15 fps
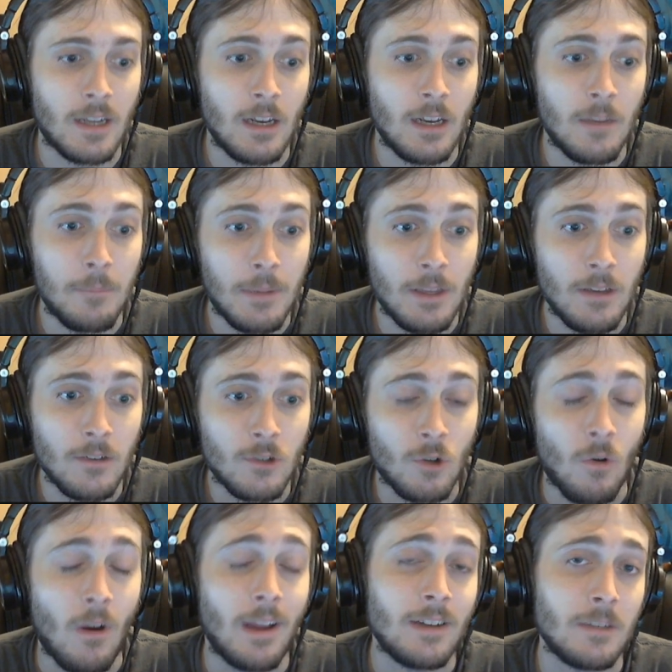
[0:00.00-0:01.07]
I'm going to be
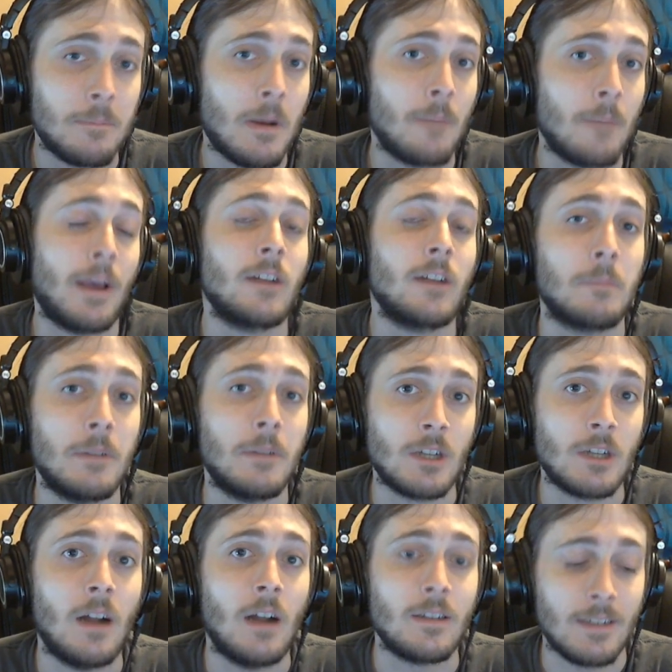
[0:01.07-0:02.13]
trying to pump out as
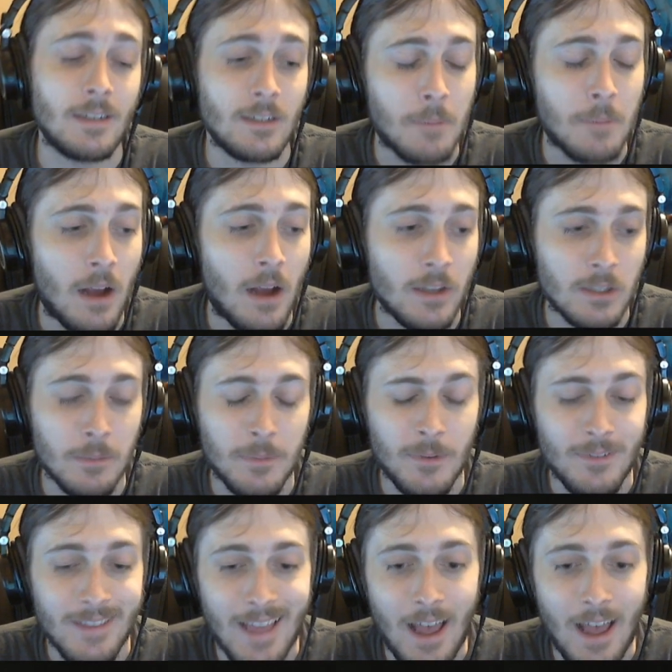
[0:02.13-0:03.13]
much content as possible.